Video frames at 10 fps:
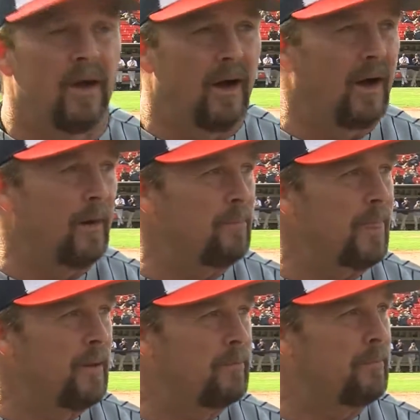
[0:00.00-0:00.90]

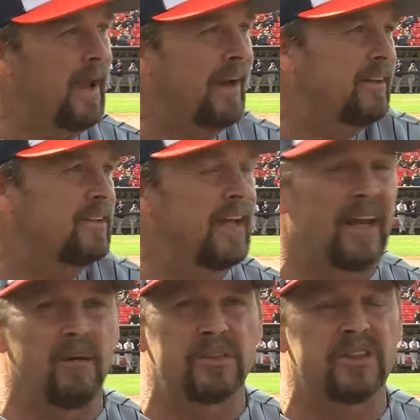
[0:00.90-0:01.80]
but back in the
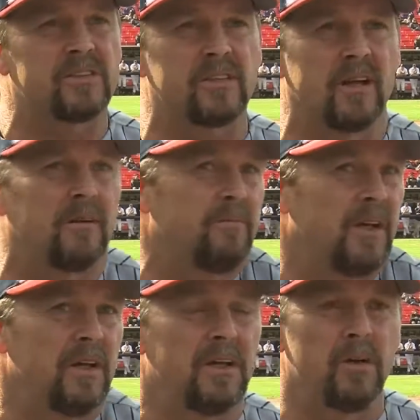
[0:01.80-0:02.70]
day, it was just,
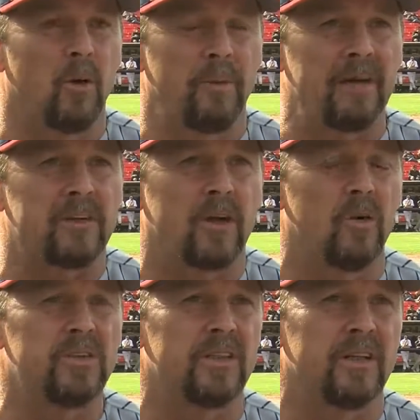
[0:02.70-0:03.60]
you know, about the
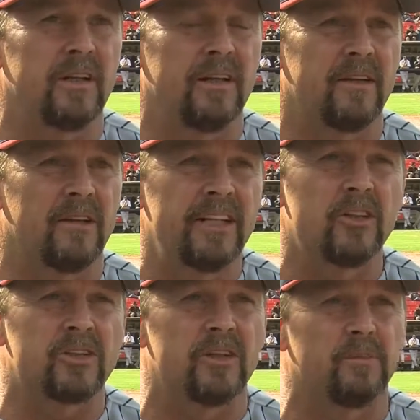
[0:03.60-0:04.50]
coaching and the
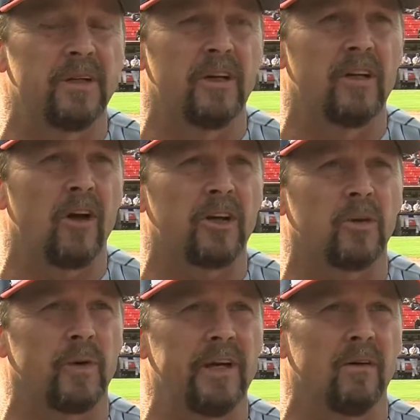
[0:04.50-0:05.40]
leadership in Augie
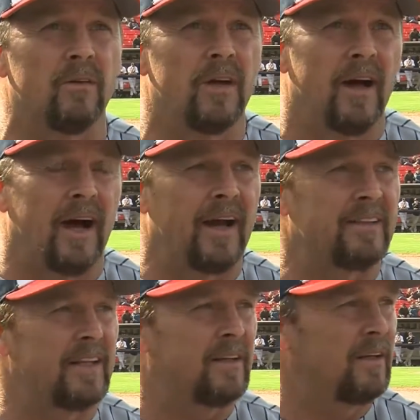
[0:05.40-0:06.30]
Garrido. I
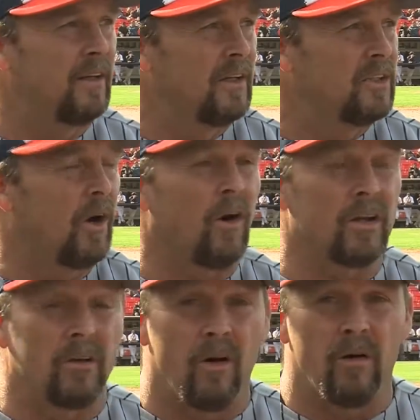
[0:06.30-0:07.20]
think, all
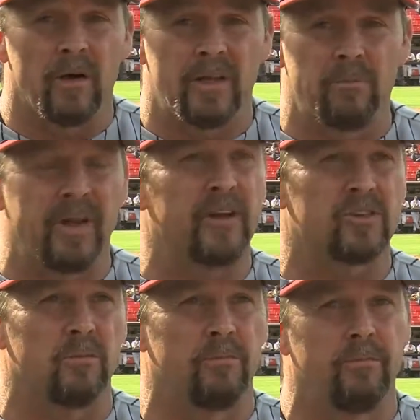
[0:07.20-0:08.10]
in all, I think
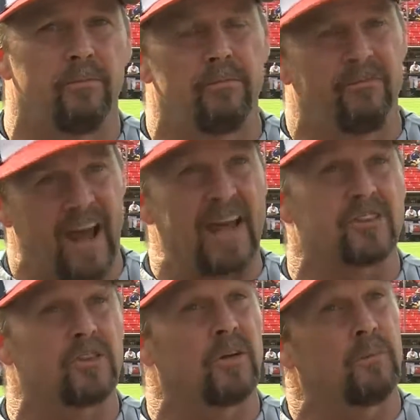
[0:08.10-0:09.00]
players are
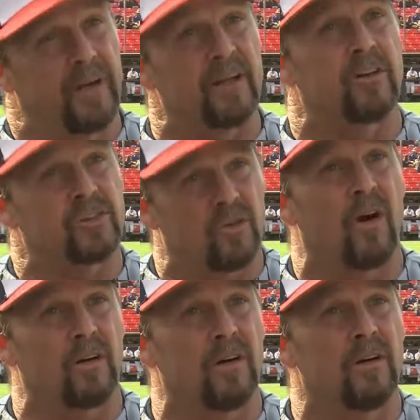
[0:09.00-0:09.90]
faster, better,
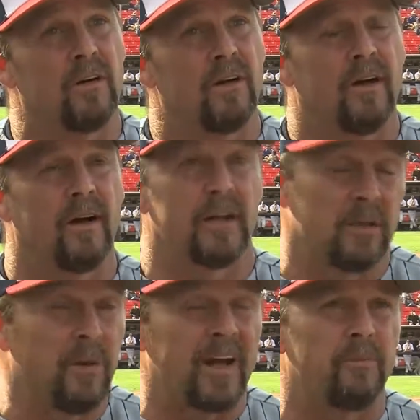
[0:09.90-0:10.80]
stronger,
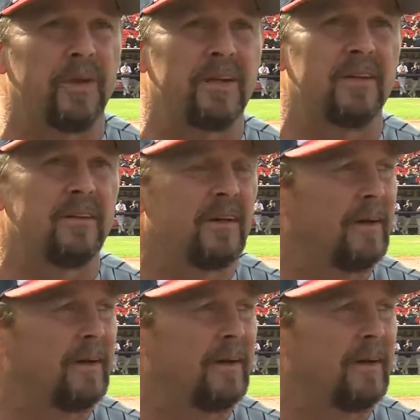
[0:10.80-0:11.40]
in my opinion.